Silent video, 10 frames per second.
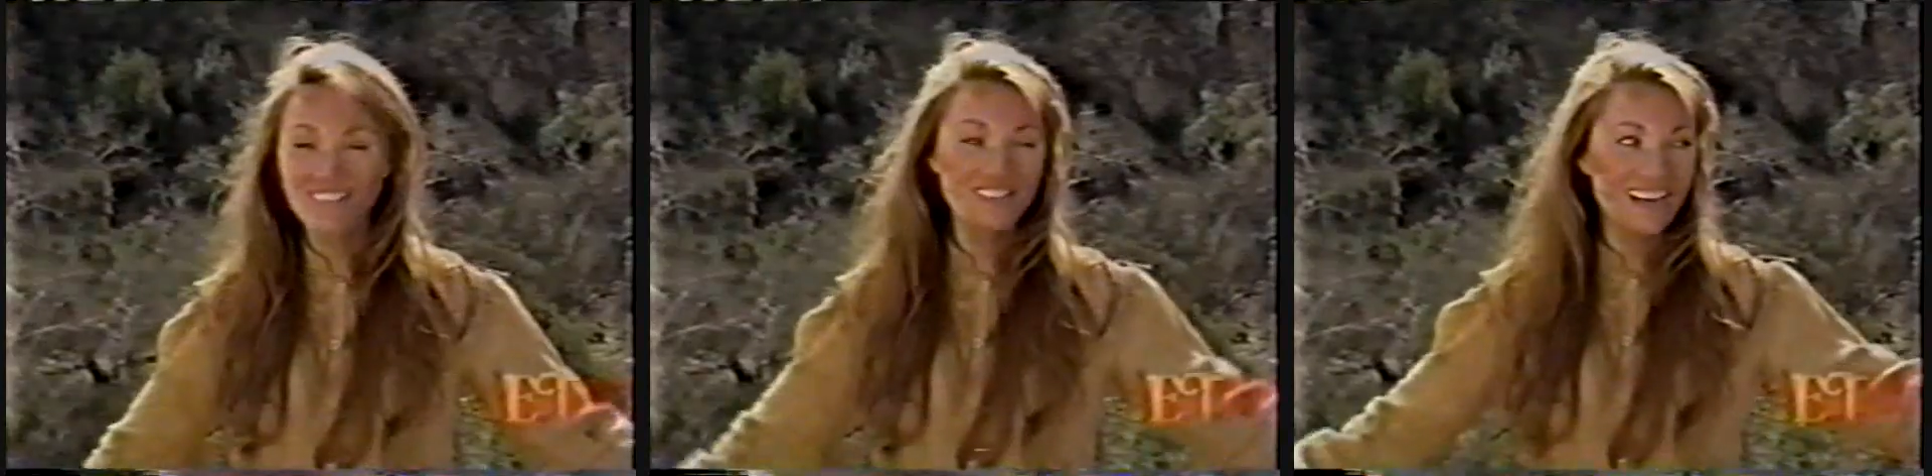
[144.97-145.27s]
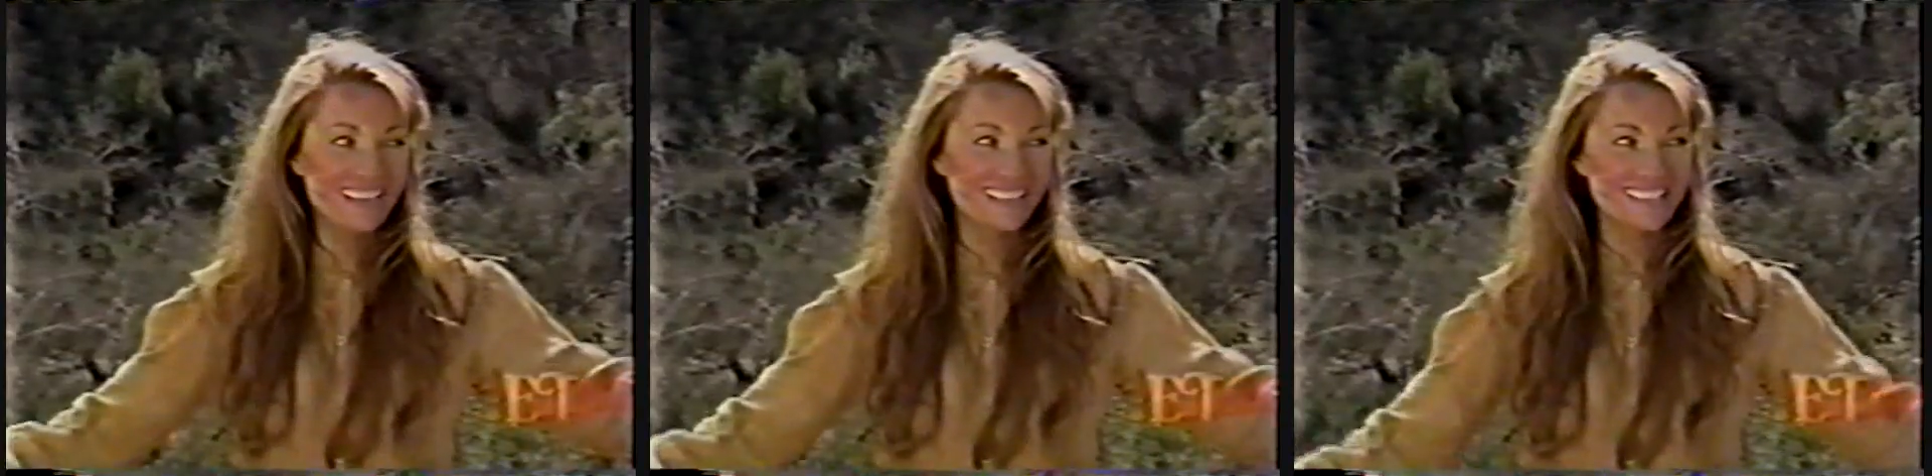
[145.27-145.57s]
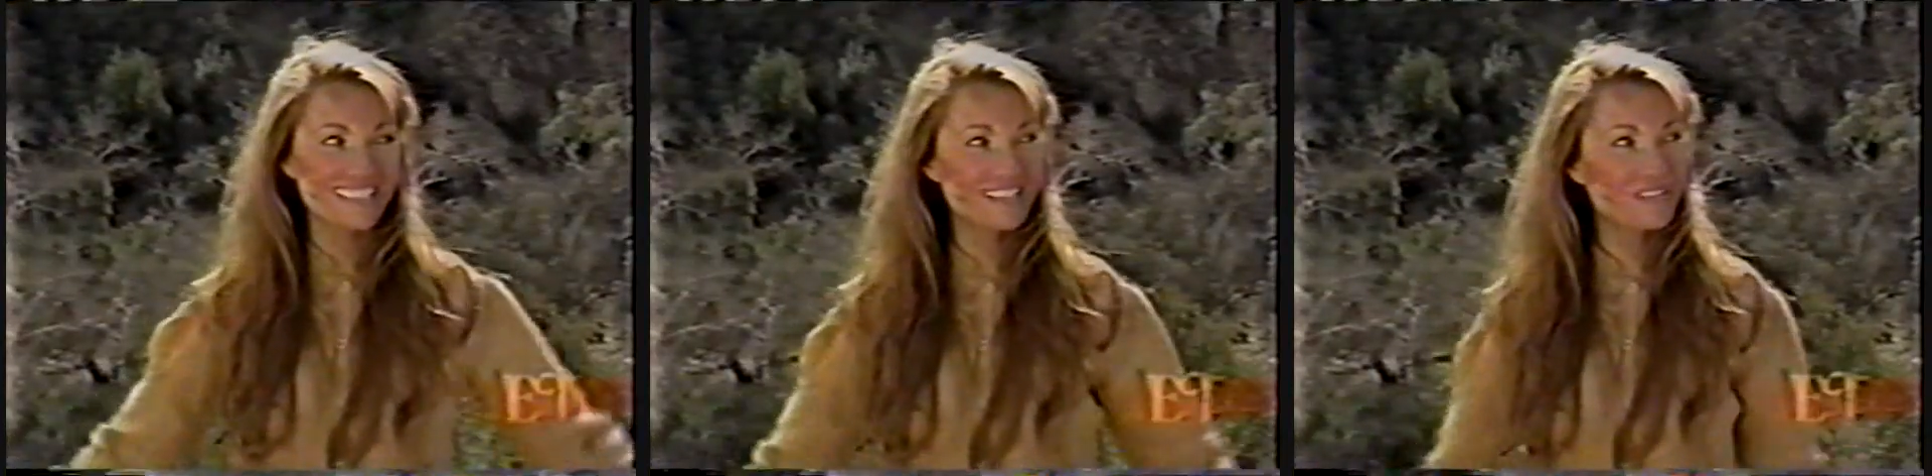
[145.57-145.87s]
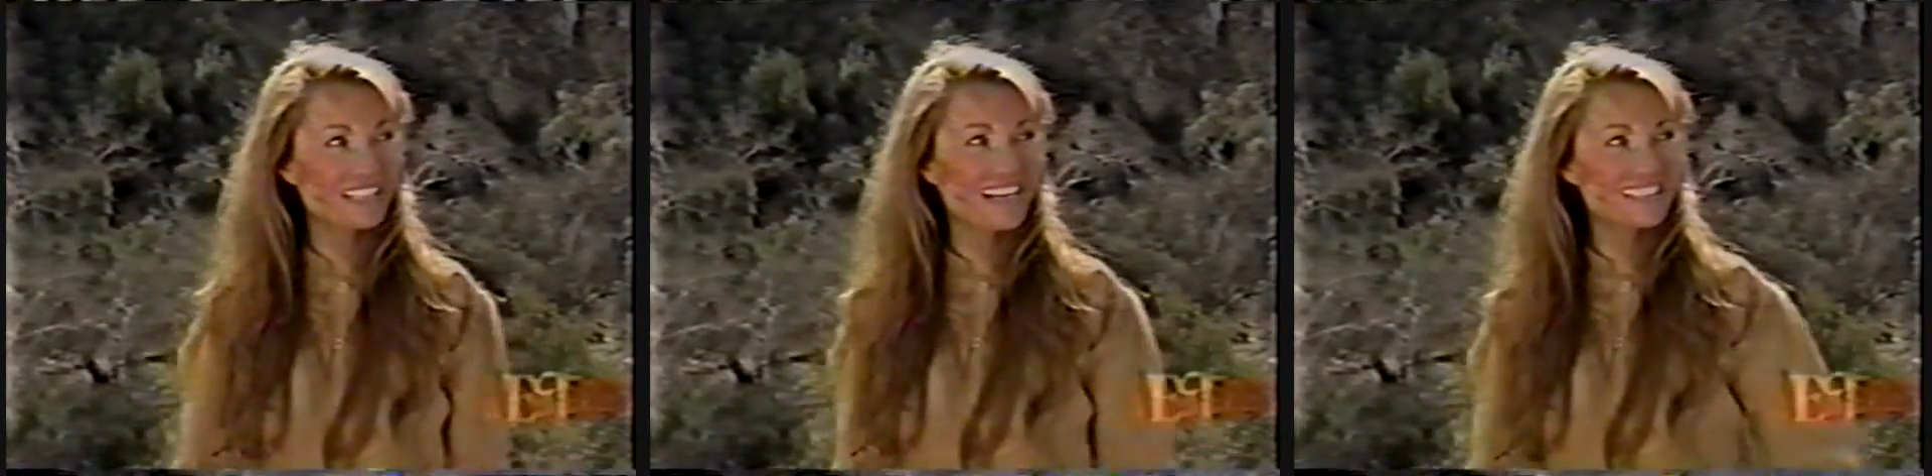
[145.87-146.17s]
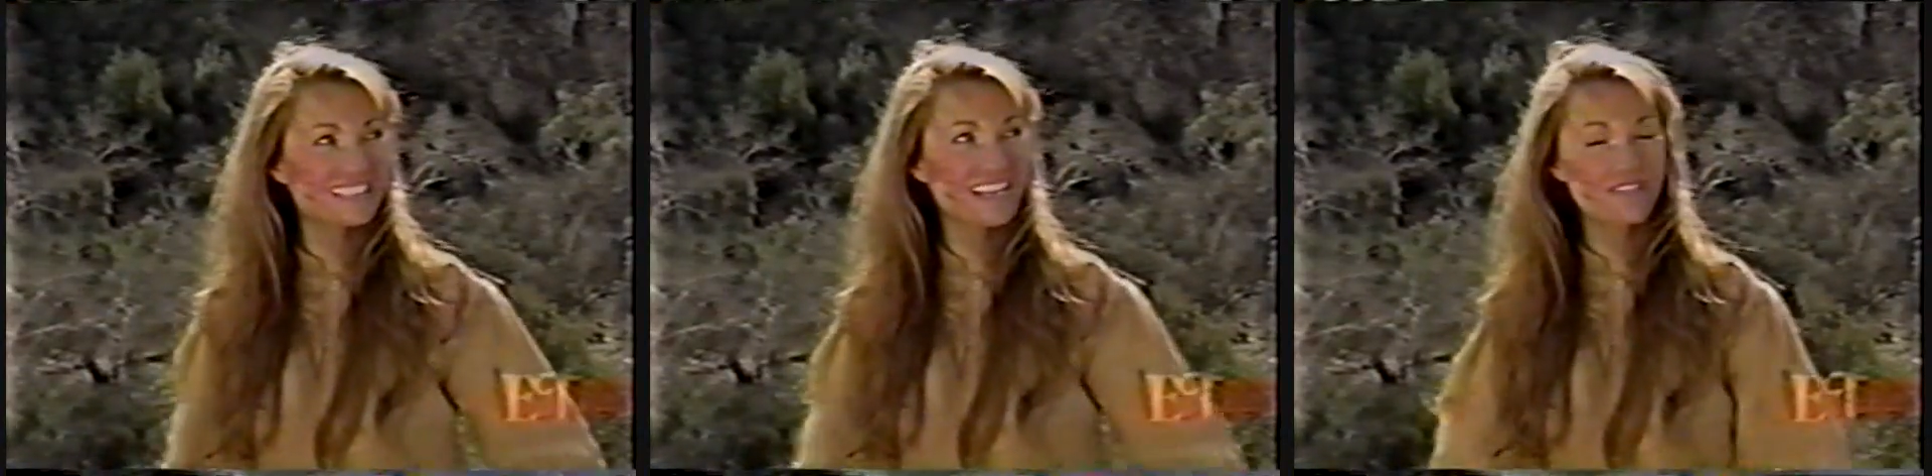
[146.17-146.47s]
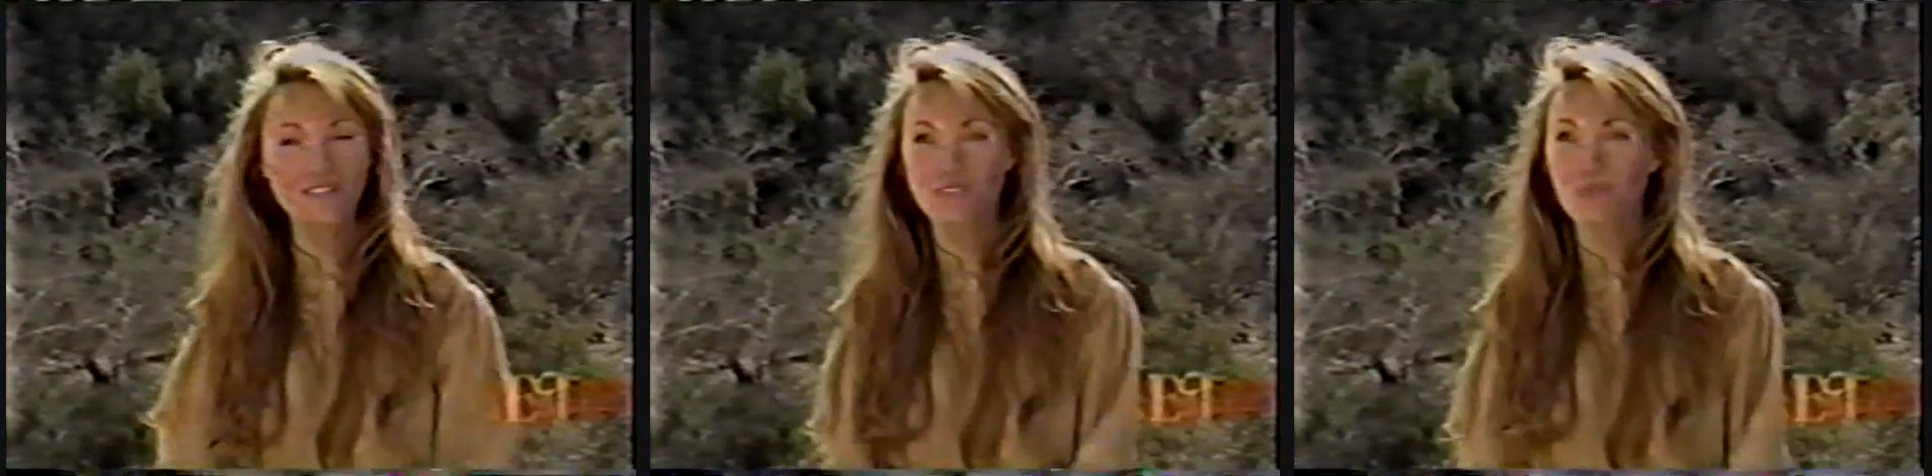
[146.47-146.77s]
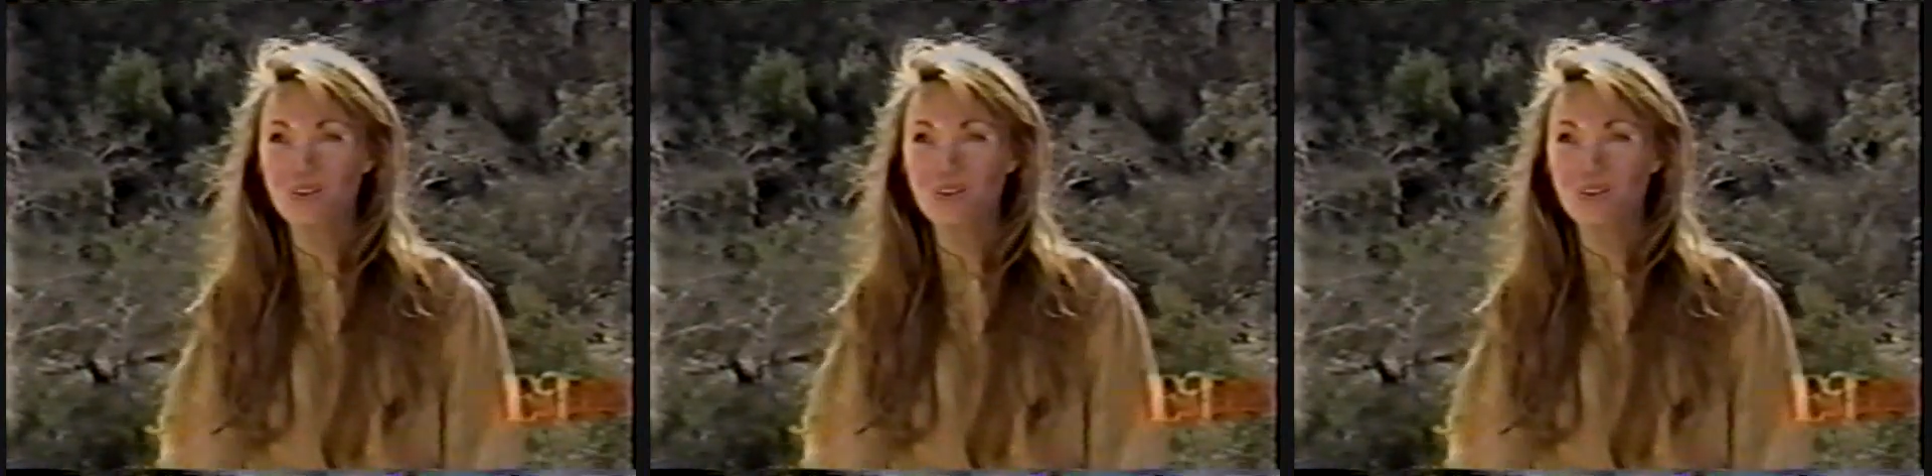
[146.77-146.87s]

miraculously, we landed eight foot of